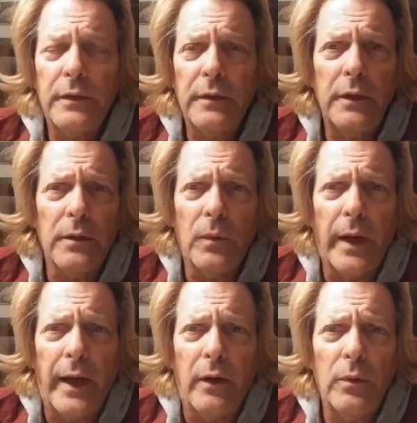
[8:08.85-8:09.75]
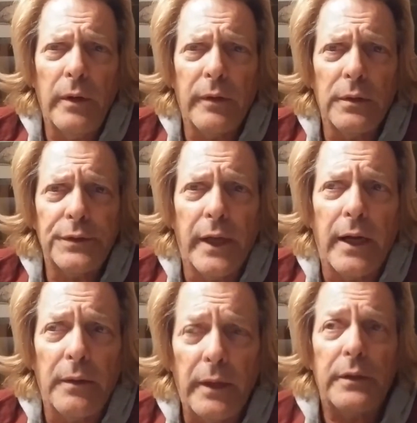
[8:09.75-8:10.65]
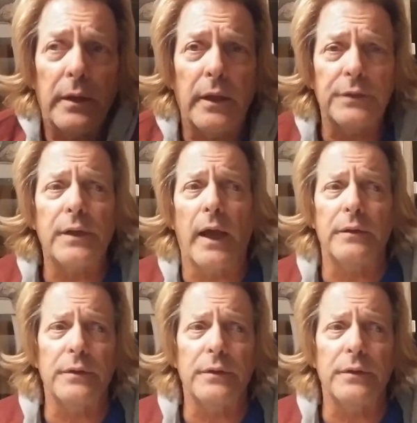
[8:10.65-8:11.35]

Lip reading: either way, whoever said it, they said,